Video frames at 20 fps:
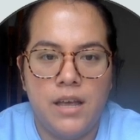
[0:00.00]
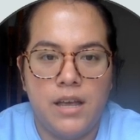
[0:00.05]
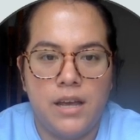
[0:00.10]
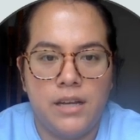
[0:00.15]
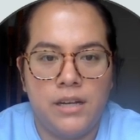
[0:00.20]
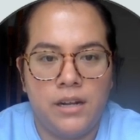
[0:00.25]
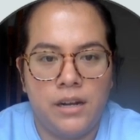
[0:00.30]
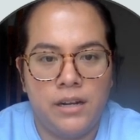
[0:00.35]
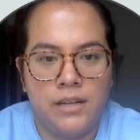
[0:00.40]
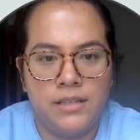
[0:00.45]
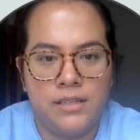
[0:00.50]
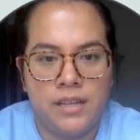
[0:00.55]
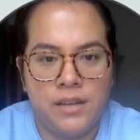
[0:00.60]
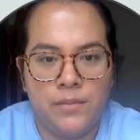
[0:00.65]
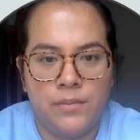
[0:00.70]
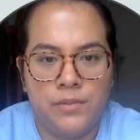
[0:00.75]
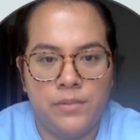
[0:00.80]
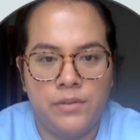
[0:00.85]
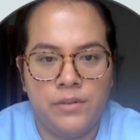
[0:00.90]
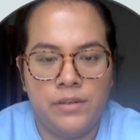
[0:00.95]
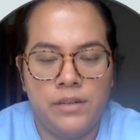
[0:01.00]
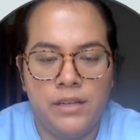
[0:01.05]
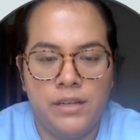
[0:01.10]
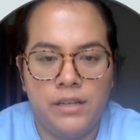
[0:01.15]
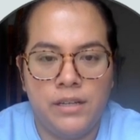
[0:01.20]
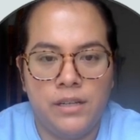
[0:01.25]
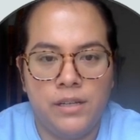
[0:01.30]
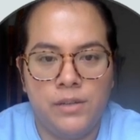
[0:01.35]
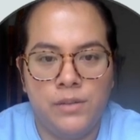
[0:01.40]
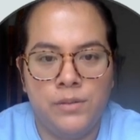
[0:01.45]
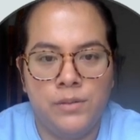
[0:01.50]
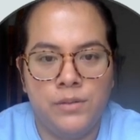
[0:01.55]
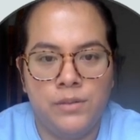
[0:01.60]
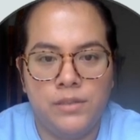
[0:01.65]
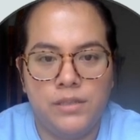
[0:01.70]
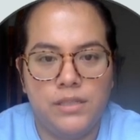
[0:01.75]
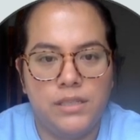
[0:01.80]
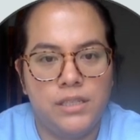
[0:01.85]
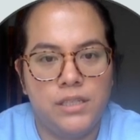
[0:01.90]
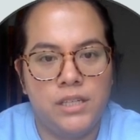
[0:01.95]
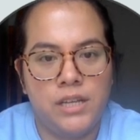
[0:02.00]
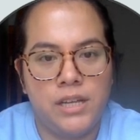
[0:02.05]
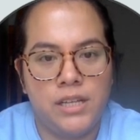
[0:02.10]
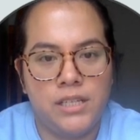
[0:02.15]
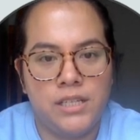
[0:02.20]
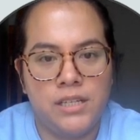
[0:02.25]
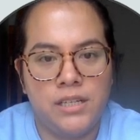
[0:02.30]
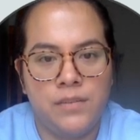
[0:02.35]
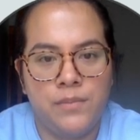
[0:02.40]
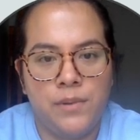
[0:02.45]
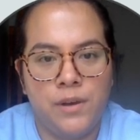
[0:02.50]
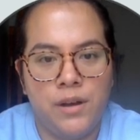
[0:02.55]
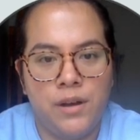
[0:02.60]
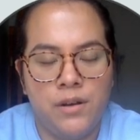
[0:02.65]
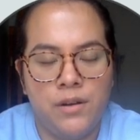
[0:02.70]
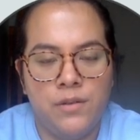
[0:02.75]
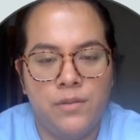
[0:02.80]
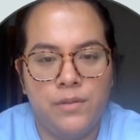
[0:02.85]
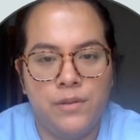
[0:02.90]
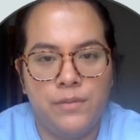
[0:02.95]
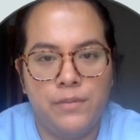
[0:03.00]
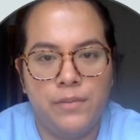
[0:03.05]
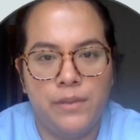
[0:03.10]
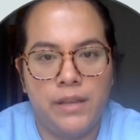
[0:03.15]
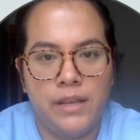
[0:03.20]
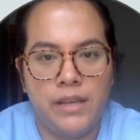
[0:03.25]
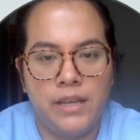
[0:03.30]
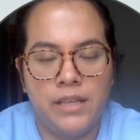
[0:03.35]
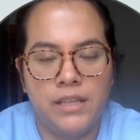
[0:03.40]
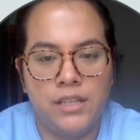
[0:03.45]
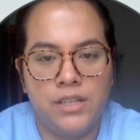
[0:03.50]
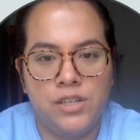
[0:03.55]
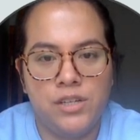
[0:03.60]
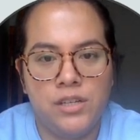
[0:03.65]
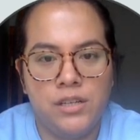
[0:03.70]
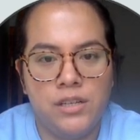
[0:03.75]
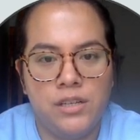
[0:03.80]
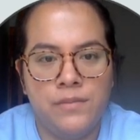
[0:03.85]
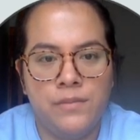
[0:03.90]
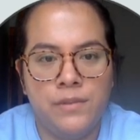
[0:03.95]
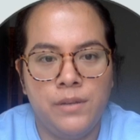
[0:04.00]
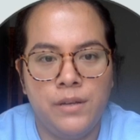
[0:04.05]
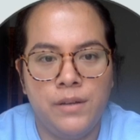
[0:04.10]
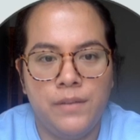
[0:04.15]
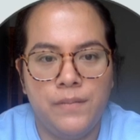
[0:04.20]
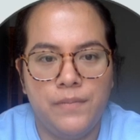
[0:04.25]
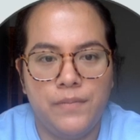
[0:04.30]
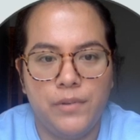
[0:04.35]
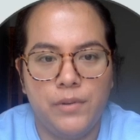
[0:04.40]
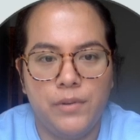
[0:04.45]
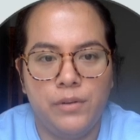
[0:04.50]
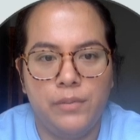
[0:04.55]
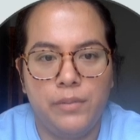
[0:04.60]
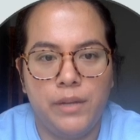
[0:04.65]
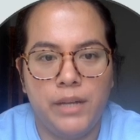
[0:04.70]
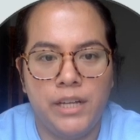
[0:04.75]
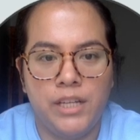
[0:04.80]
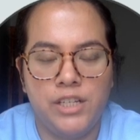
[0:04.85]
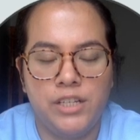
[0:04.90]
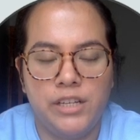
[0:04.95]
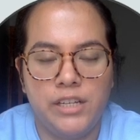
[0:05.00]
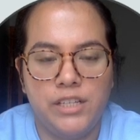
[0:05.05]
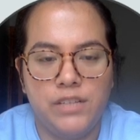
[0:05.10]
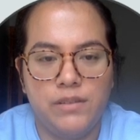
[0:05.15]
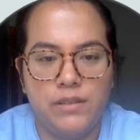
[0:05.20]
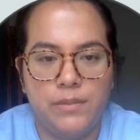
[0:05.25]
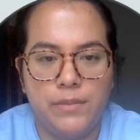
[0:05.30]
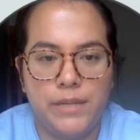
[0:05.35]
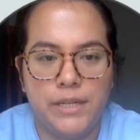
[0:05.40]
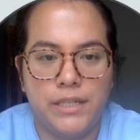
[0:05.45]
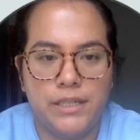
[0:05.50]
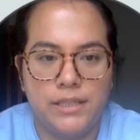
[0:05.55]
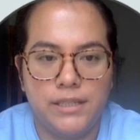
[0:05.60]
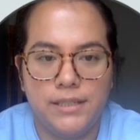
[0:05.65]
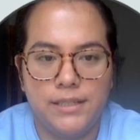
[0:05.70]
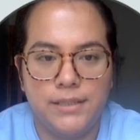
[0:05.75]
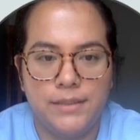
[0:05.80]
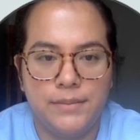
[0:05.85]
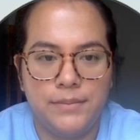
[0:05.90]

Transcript: A non-example includes chasing a ball when playing in the gym or playing chase with peers.